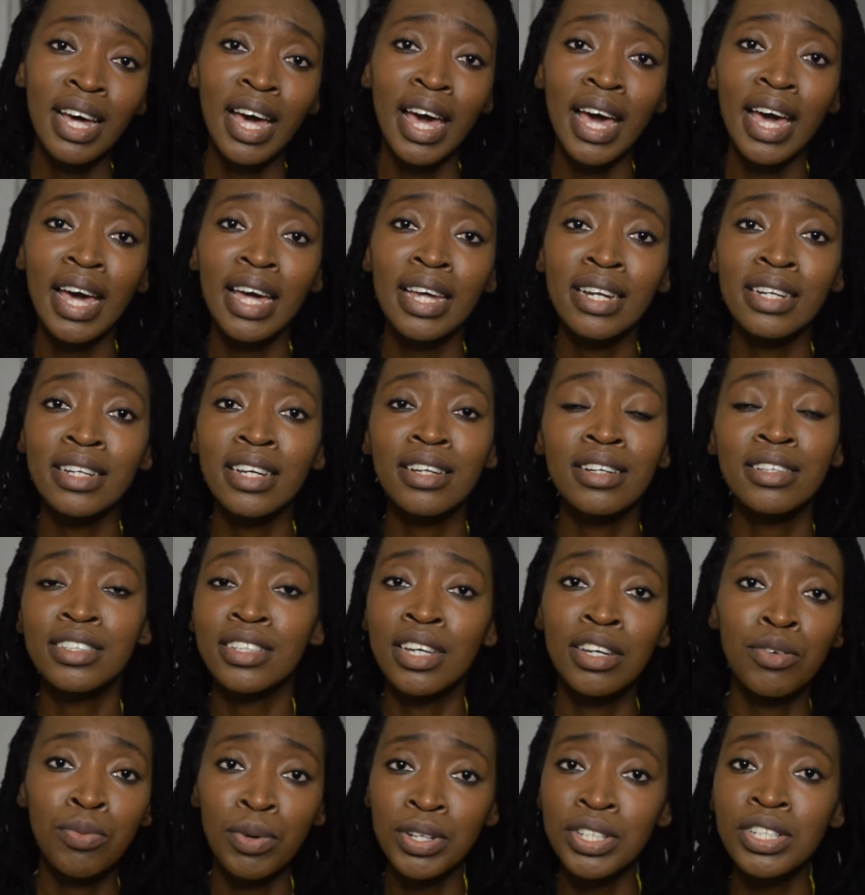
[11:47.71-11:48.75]
And
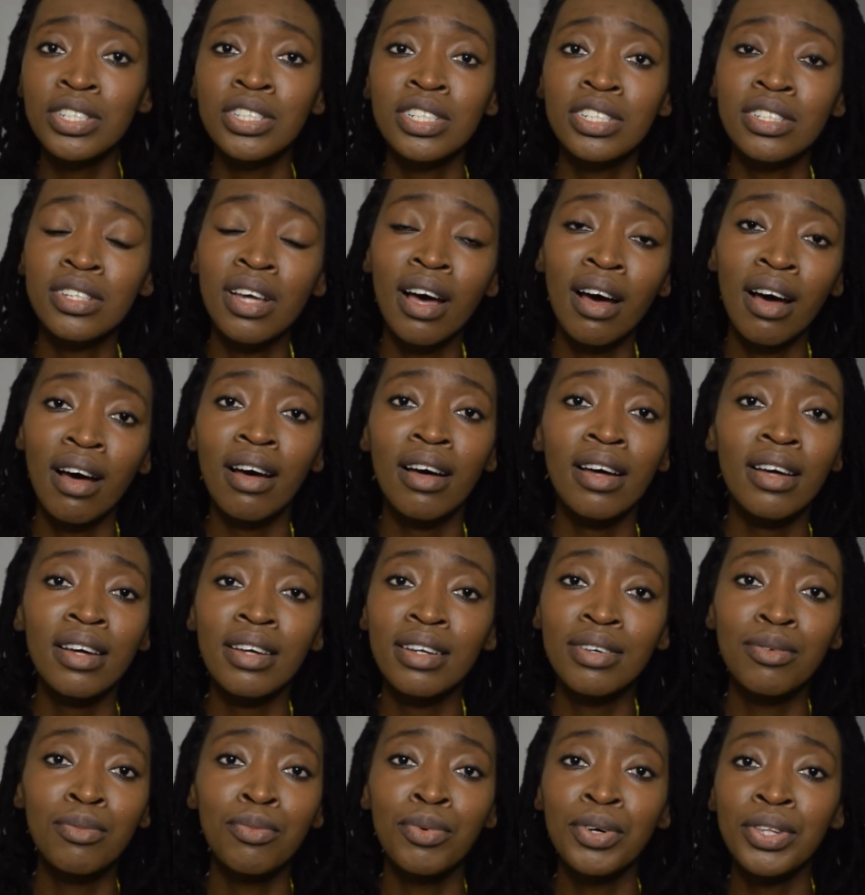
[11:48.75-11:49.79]
it wasn't just
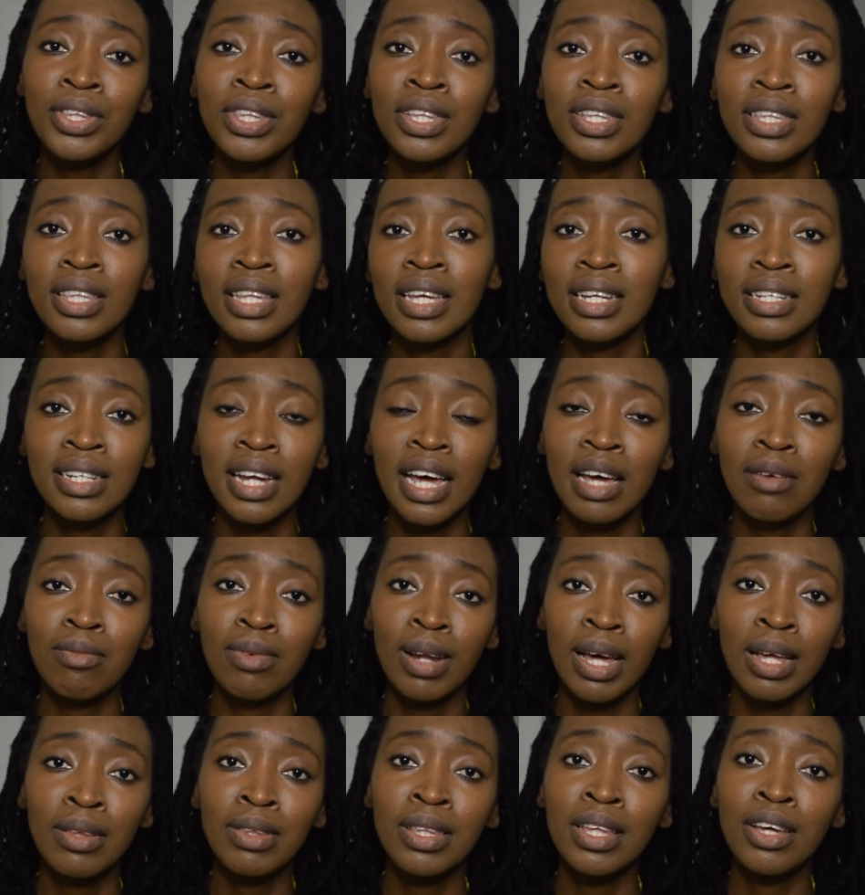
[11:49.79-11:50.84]
her. Within that
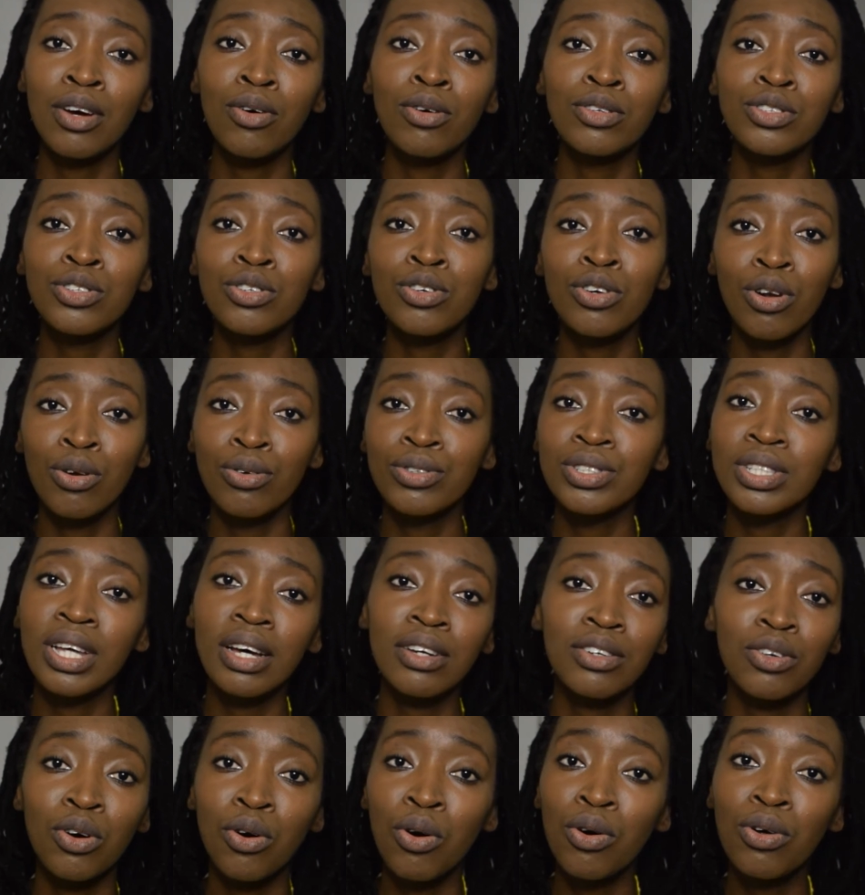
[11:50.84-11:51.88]
timeline, they also closed
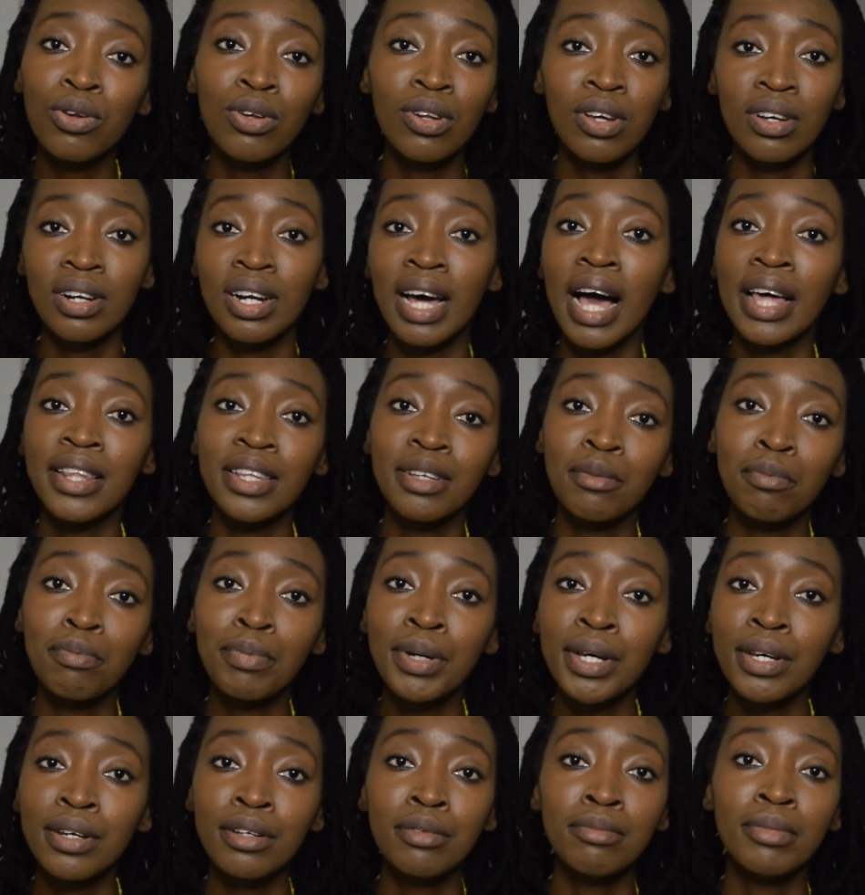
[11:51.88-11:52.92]
down a whole lot of other
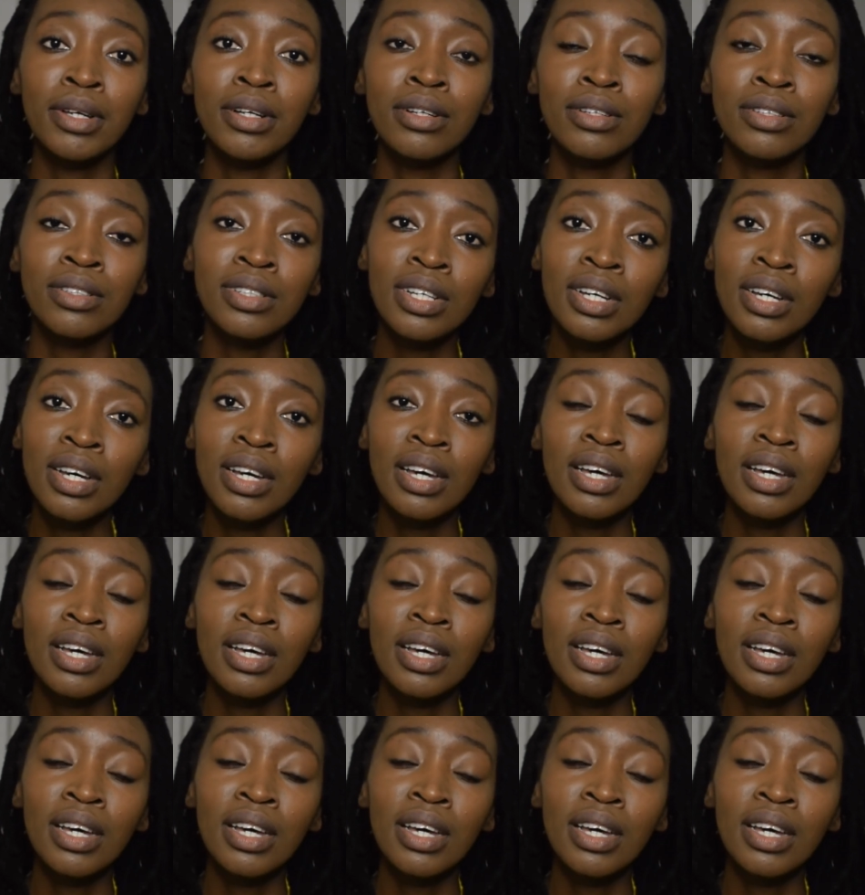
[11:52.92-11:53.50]
pill mills.